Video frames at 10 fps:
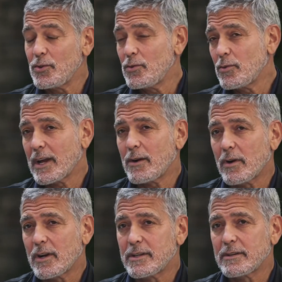It was an
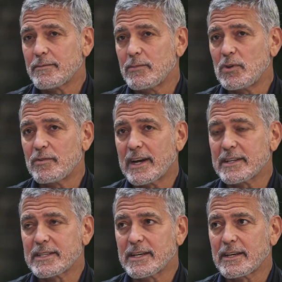intense chapter in
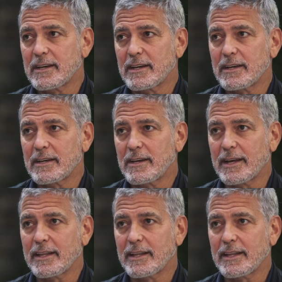both of their lives.